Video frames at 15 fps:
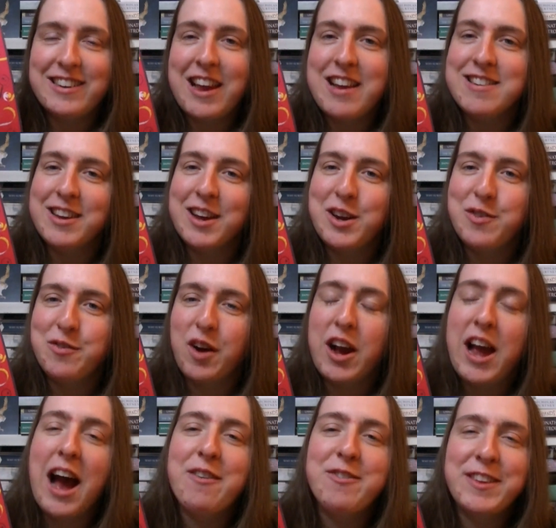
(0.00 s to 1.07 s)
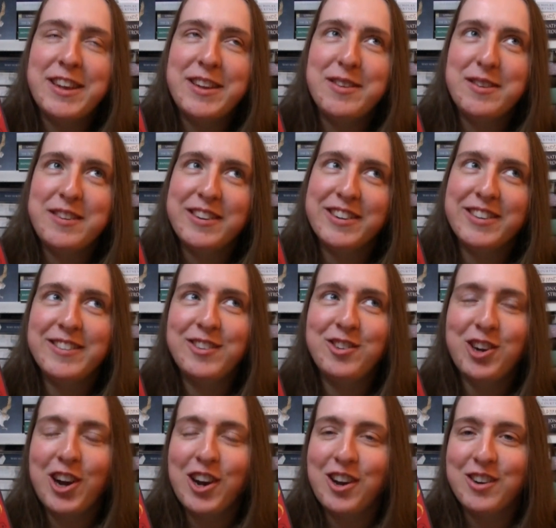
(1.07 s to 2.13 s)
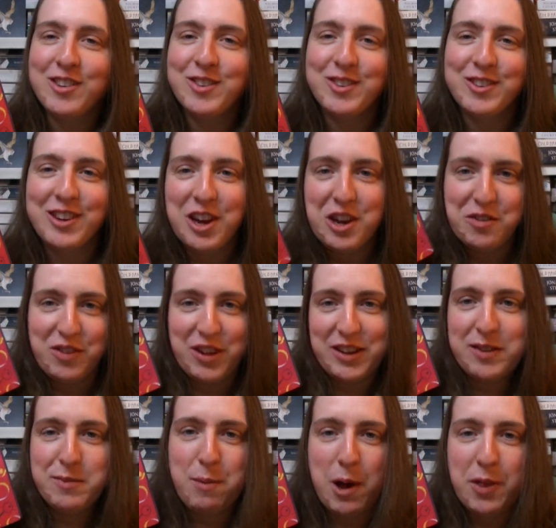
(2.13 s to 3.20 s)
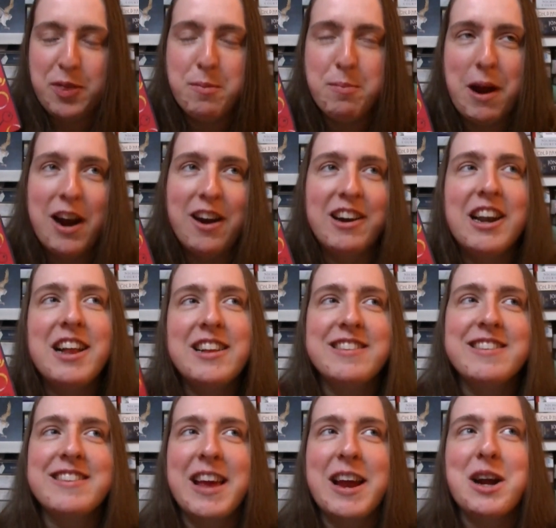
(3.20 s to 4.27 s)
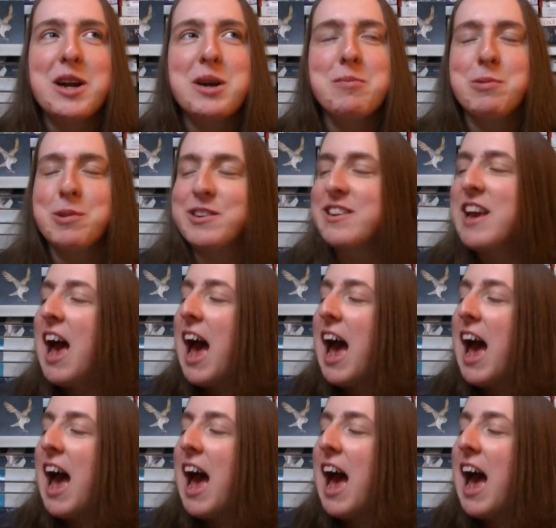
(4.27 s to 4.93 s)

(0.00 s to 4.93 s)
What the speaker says: and to I have seen the series Sherlock, so to spot the parallels there, but